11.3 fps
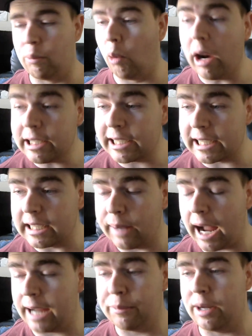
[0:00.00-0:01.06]
One game,
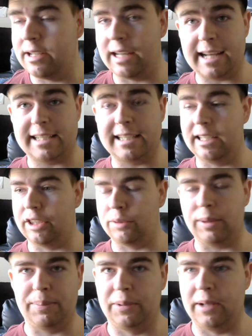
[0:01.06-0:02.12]
I went nineteen and
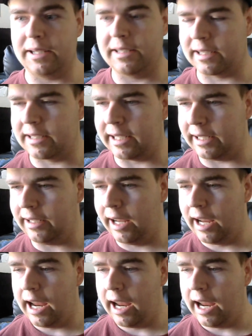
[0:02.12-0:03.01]
three plus sixteen,